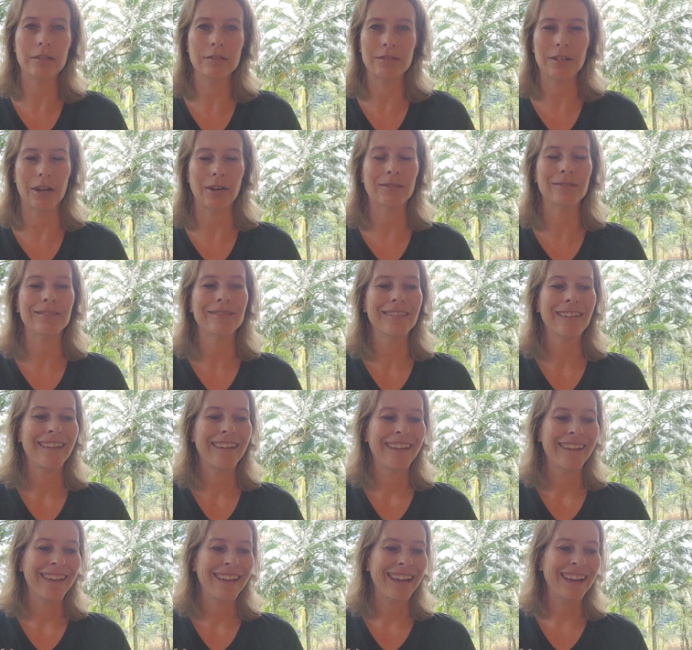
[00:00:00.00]
So
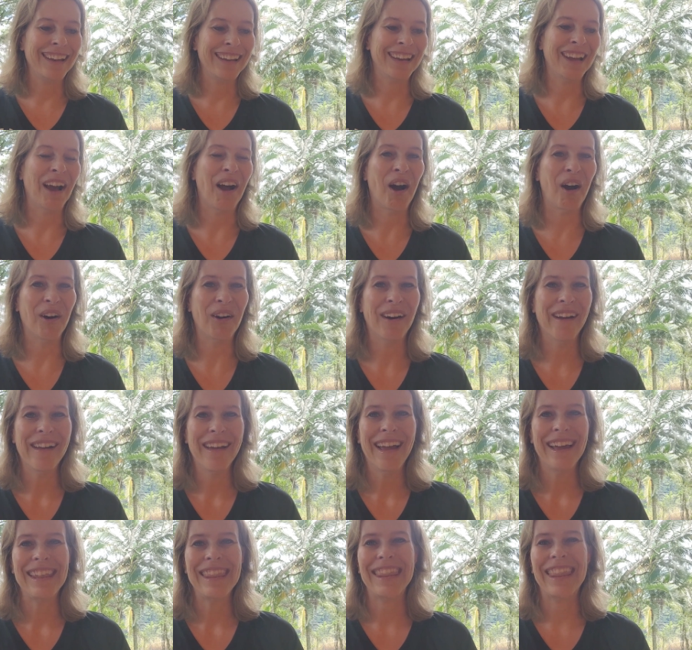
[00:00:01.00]
anyhow,
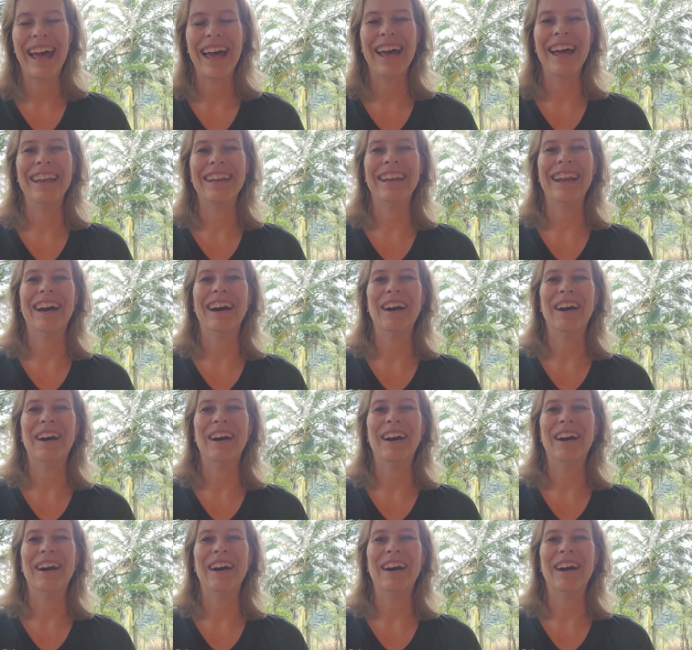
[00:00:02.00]
then